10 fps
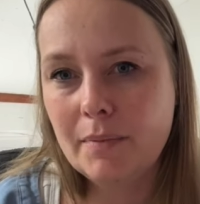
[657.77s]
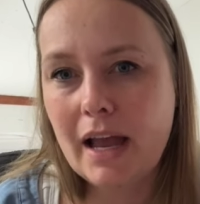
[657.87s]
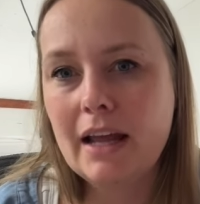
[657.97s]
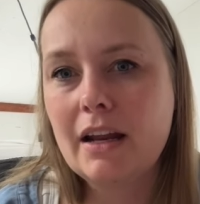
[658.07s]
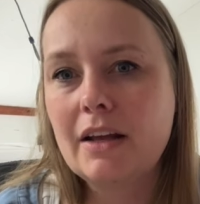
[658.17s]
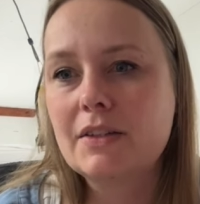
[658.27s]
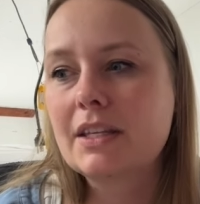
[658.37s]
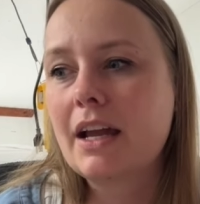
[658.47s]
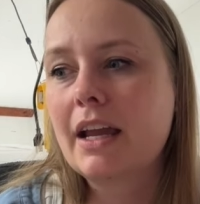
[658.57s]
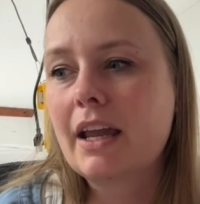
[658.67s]
And it's
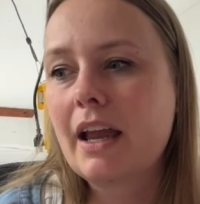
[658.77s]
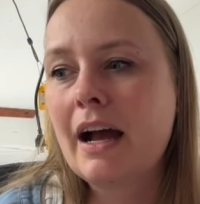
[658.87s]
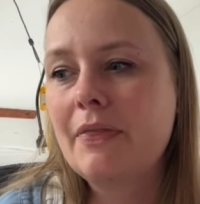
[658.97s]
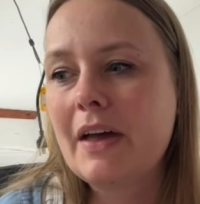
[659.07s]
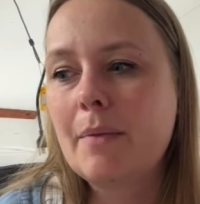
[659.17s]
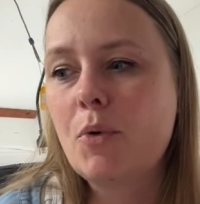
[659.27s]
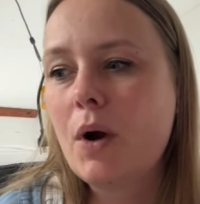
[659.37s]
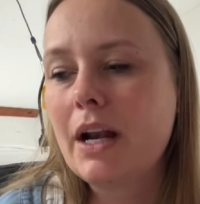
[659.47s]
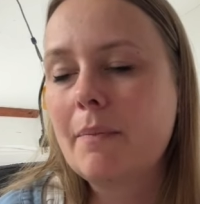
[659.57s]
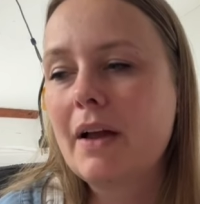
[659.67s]
like, at that
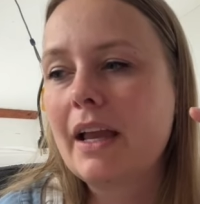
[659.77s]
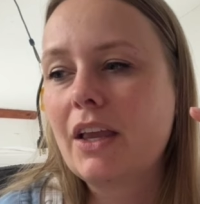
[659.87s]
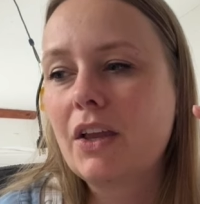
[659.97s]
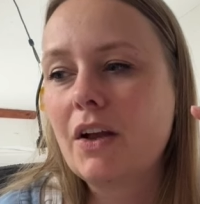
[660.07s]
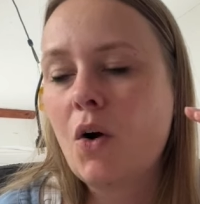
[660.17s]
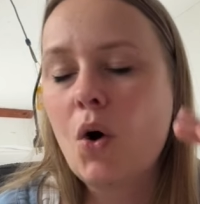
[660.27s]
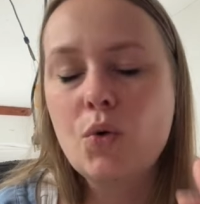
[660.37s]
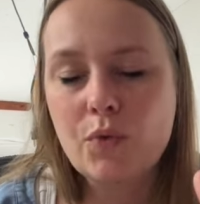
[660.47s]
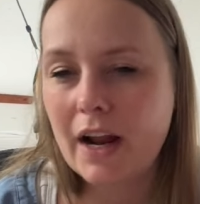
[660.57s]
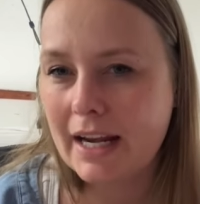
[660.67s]
point, I'm like,
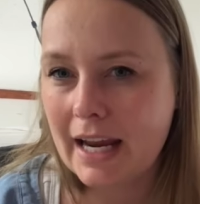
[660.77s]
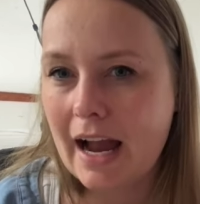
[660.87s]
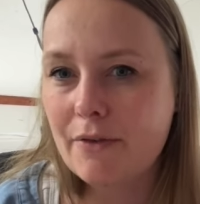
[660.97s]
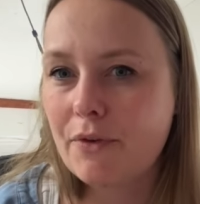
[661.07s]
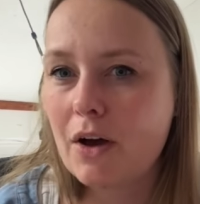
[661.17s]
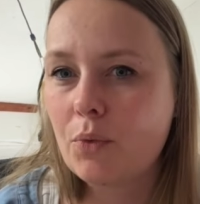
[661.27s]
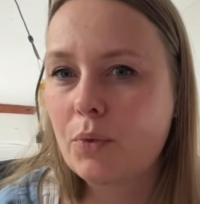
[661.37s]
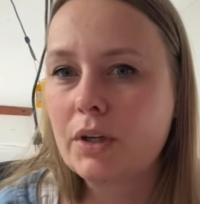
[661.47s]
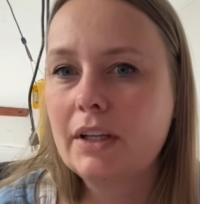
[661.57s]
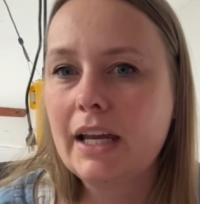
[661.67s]
already I felt
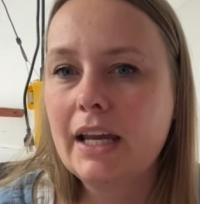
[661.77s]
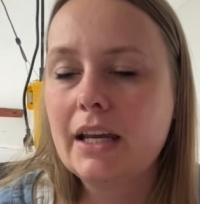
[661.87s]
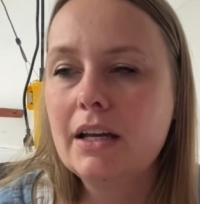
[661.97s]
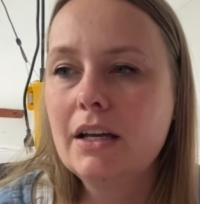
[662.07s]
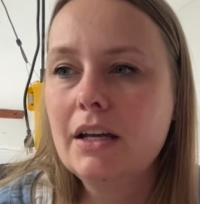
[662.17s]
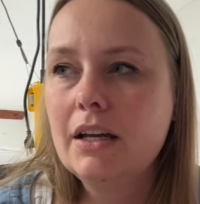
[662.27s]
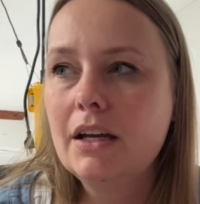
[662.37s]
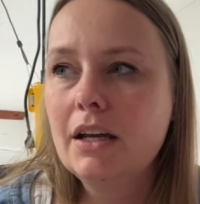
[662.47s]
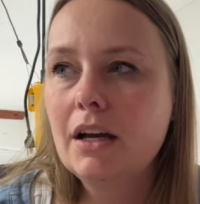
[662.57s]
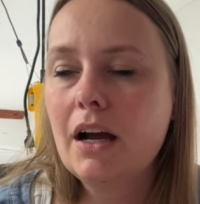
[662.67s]
really
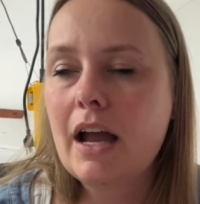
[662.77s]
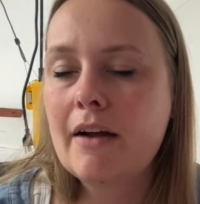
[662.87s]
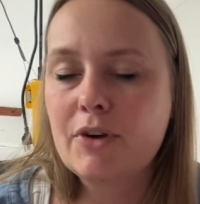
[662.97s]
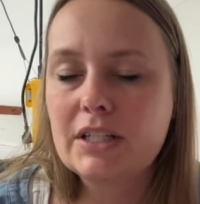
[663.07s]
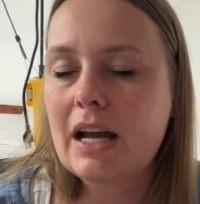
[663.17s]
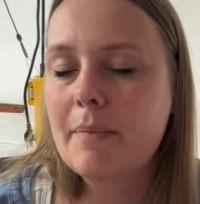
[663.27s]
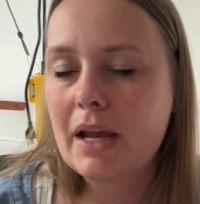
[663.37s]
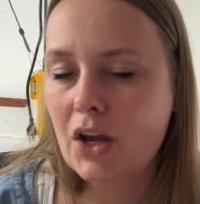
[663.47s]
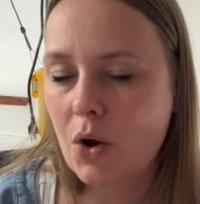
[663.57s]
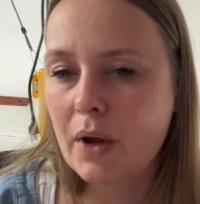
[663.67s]
every time I
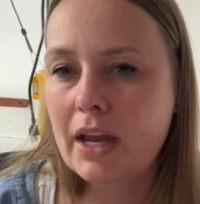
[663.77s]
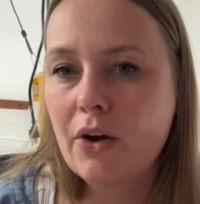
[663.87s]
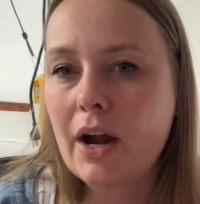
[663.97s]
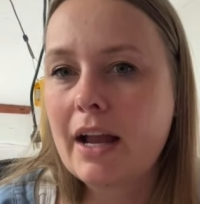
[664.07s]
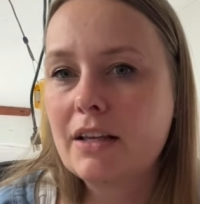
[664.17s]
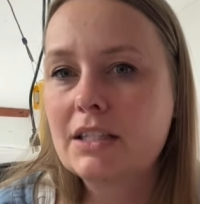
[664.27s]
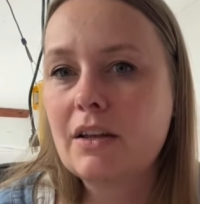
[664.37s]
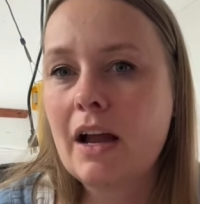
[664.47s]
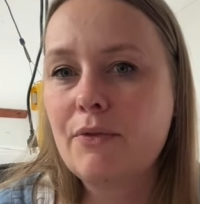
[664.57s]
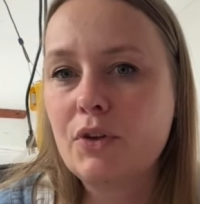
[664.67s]
go here, I,
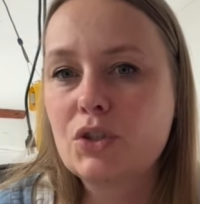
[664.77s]
I feel